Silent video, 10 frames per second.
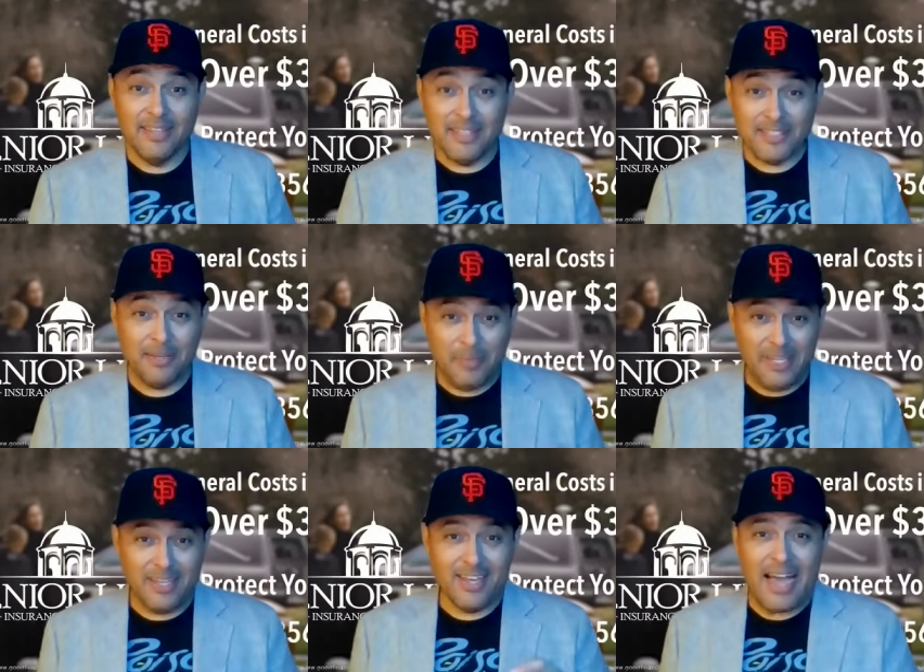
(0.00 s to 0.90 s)
This can
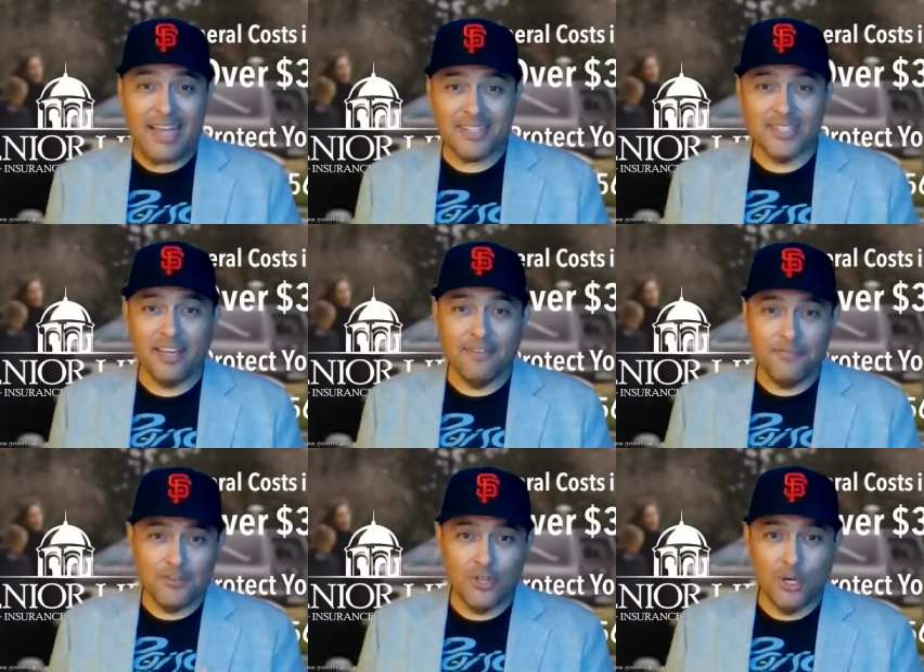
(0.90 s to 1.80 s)
be a godsend
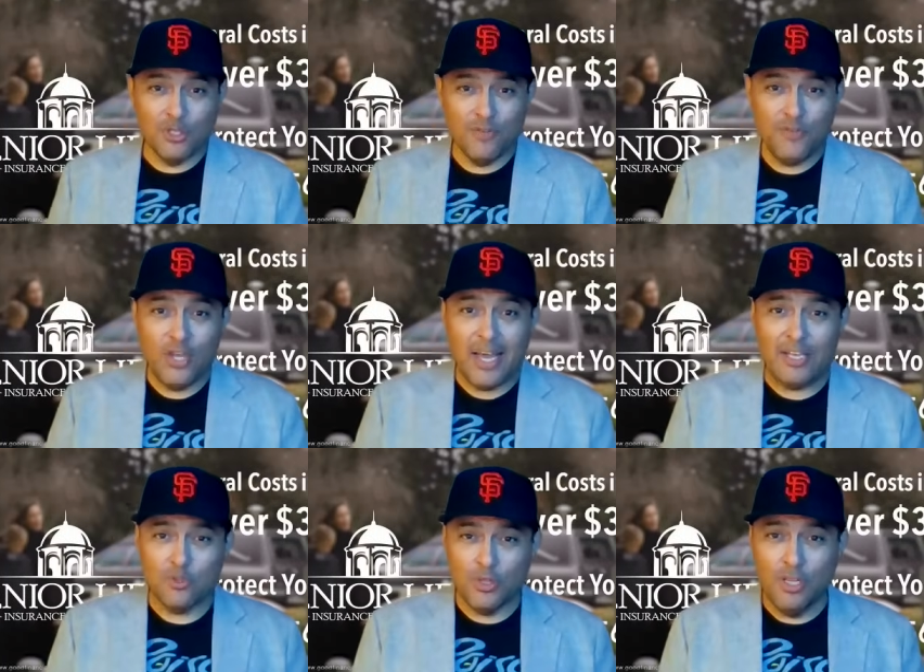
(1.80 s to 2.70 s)
for those of you
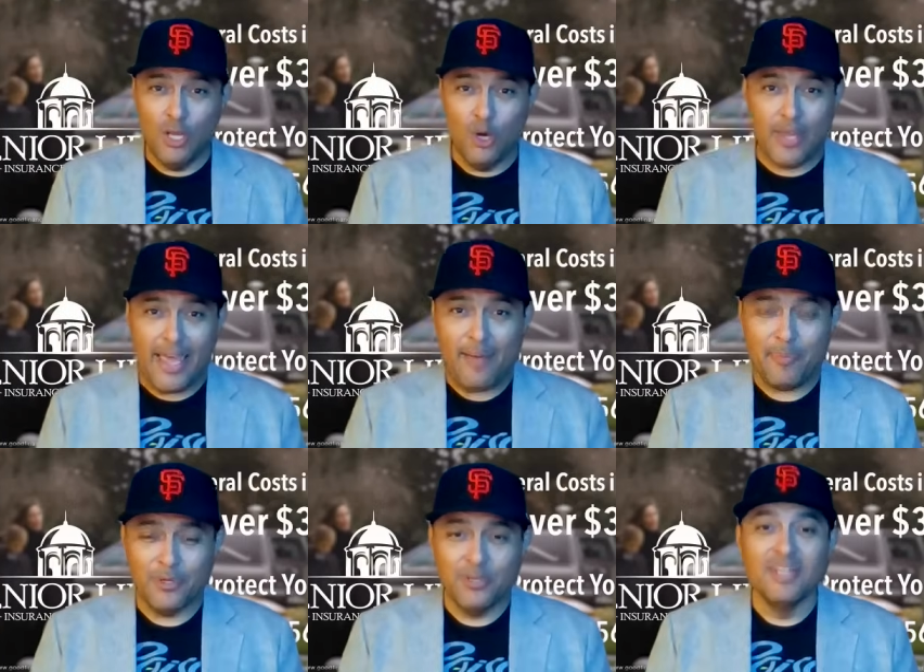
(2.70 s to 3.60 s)
guys with low
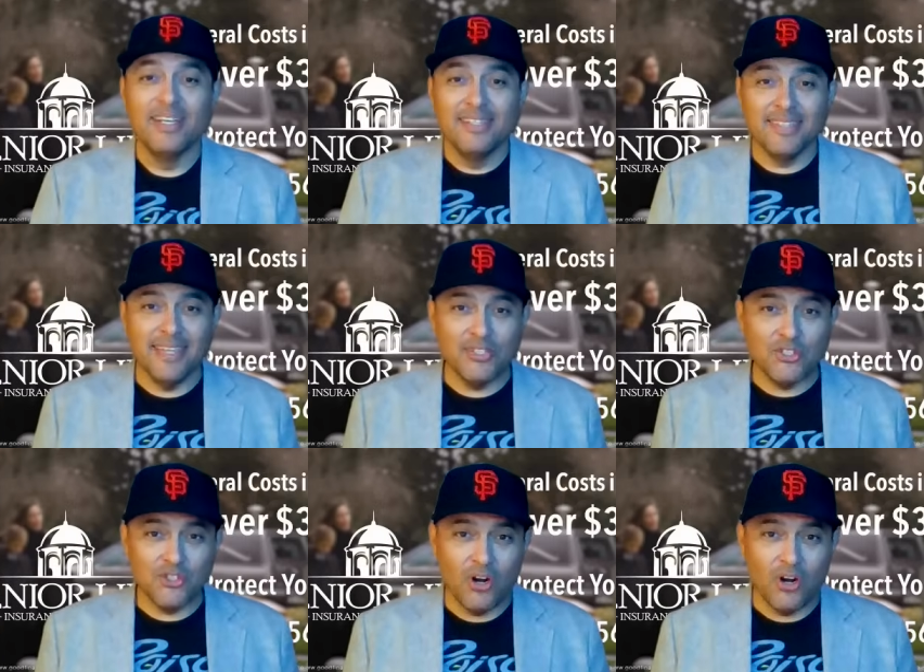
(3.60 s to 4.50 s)
capital to get
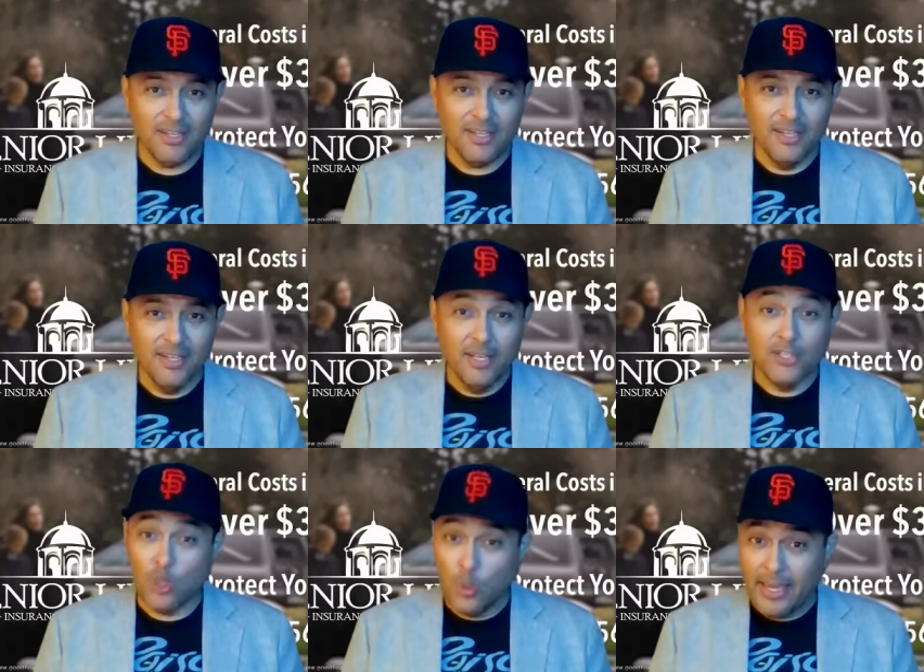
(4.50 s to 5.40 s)
started.
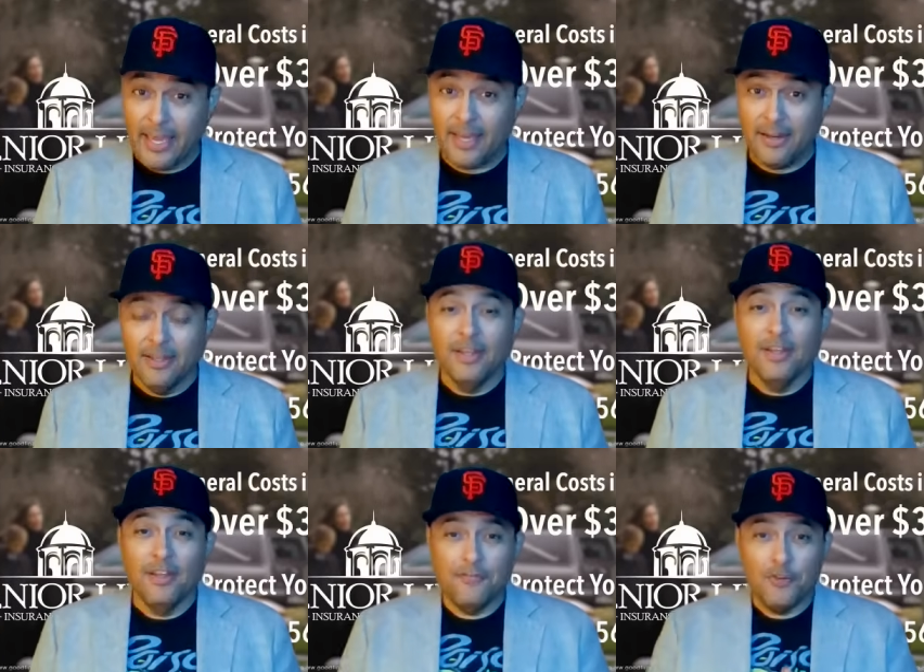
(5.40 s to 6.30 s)
So, again,
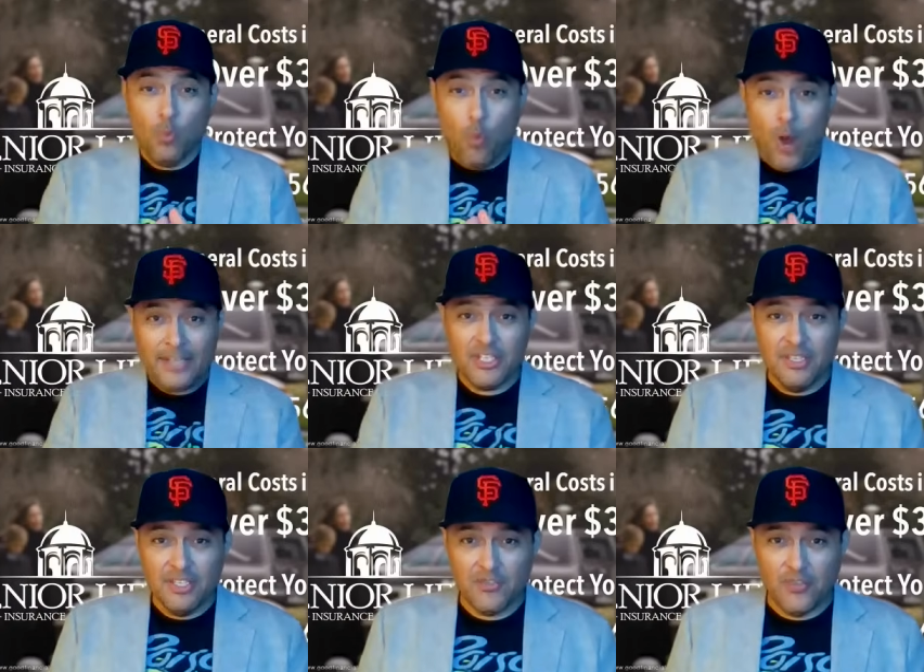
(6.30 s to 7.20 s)
if you're
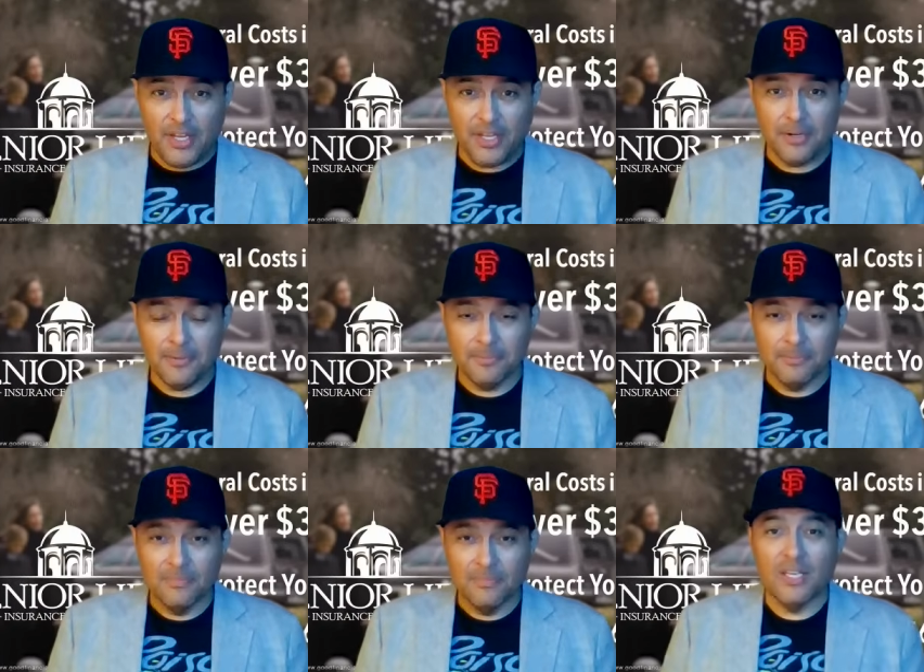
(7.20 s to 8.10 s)
watching this video,
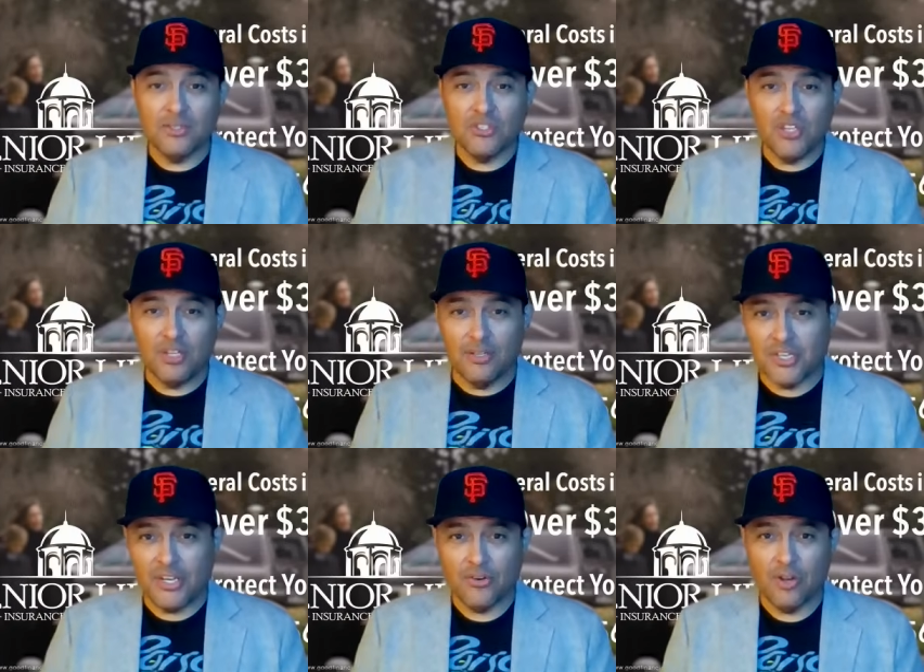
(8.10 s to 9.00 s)
consider
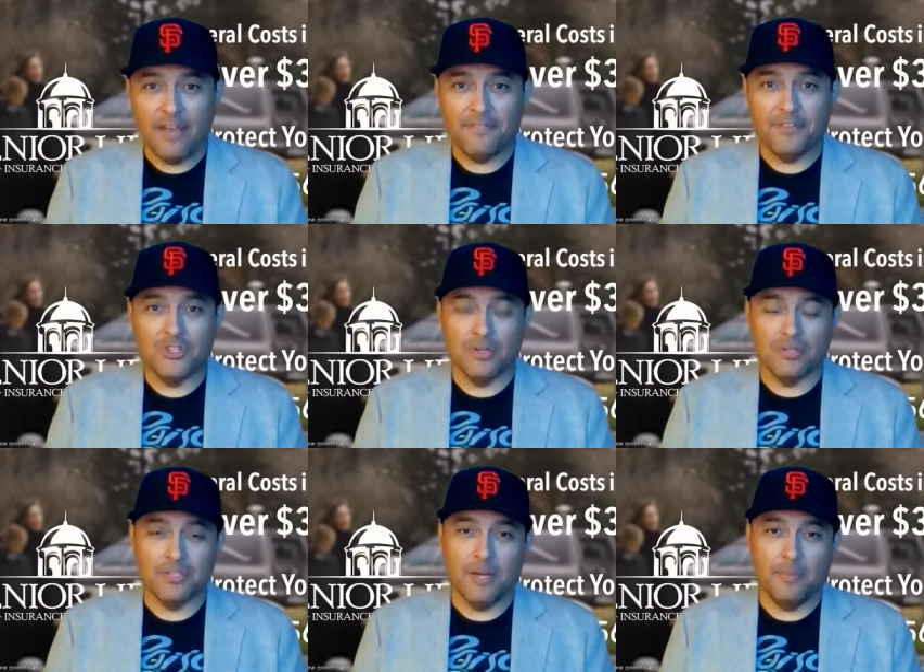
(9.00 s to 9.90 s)
Senior Life
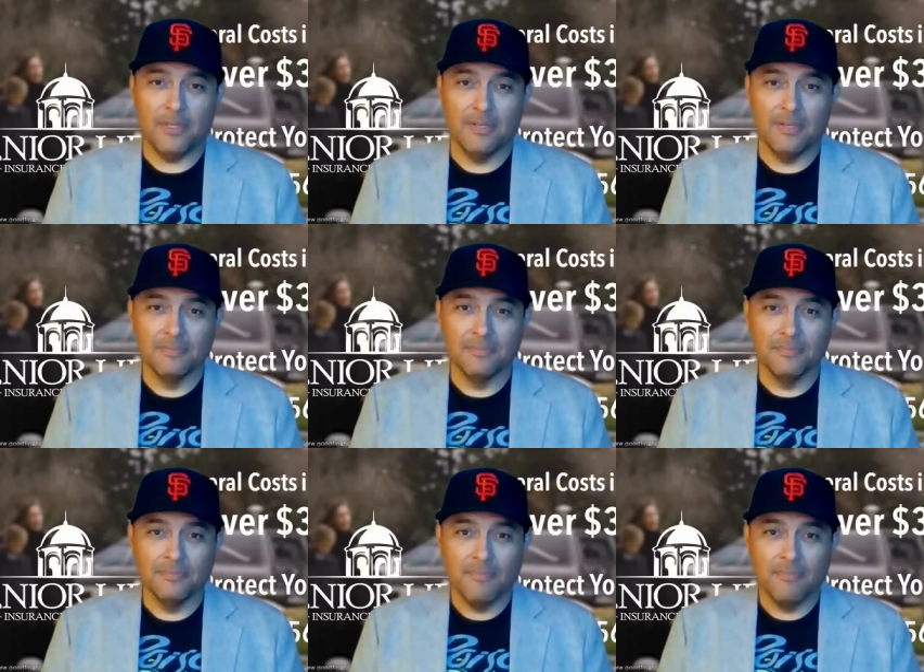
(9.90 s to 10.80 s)
Insurance Company.
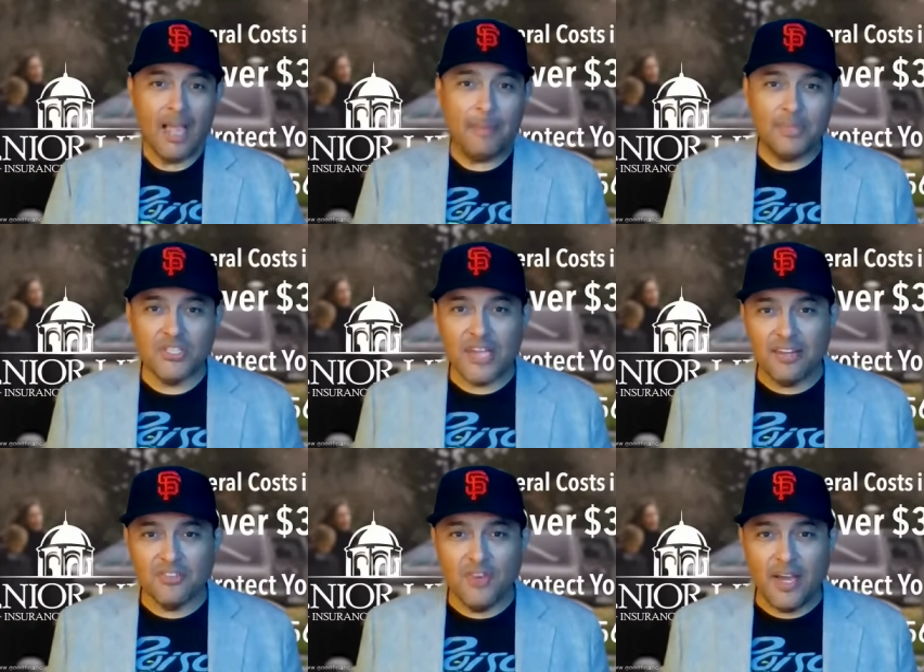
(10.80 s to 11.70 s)
I'm a
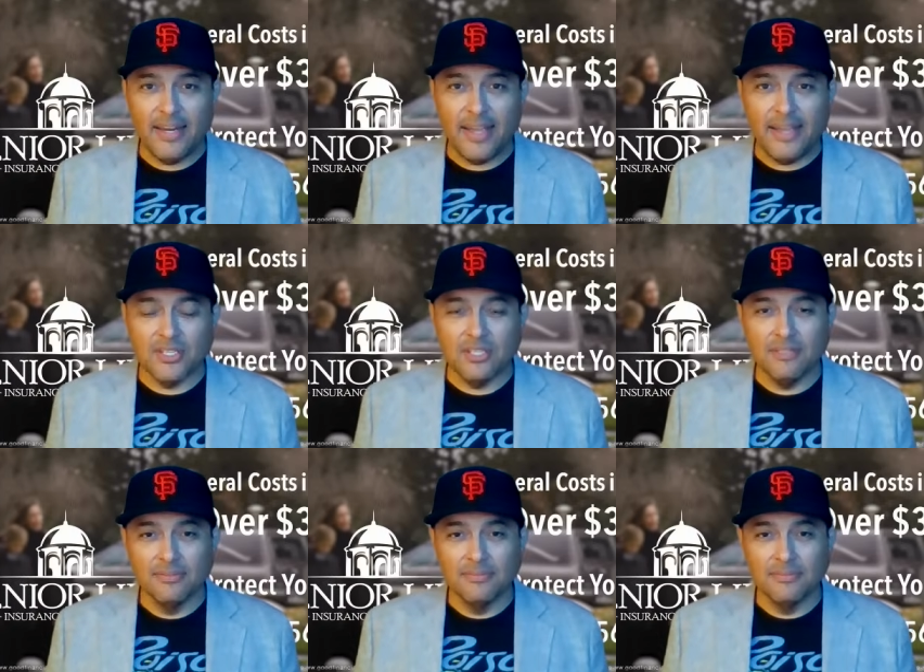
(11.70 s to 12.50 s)
satisfied agent.